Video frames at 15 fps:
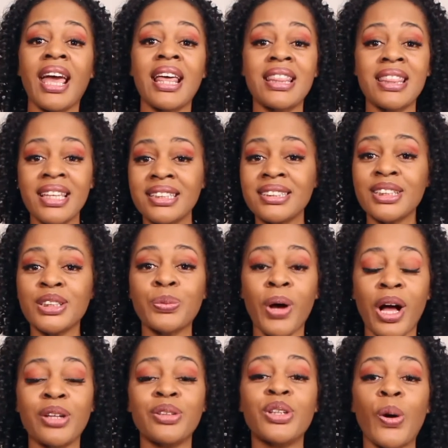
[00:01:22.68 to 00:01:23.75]
And this is
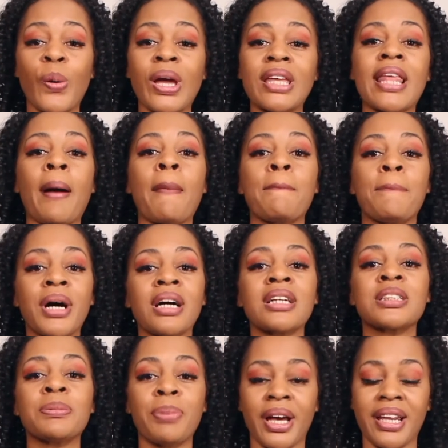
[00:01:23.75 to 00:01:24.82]
while knowing that
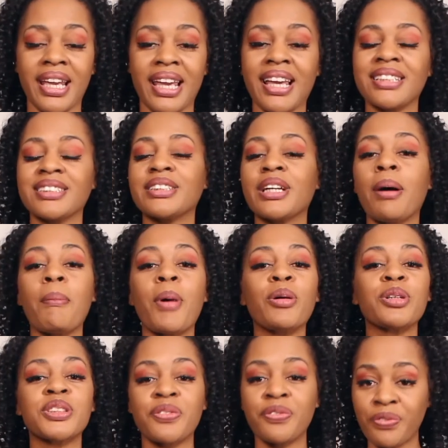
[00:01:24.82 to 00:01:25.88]
Bugs Bunny is the
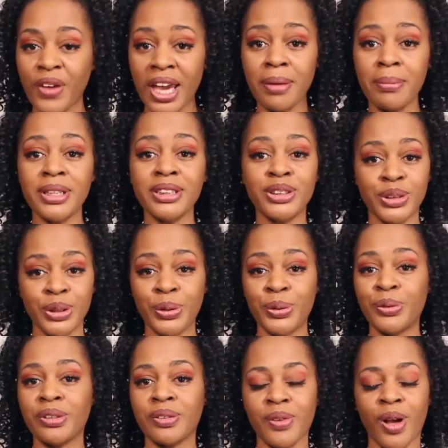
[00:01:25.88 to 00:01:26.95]
most famous
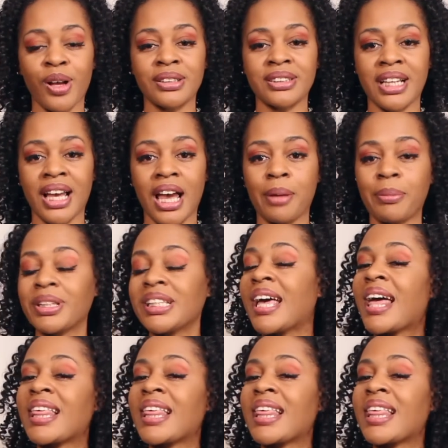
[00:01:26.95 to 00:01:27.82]
tune of all time.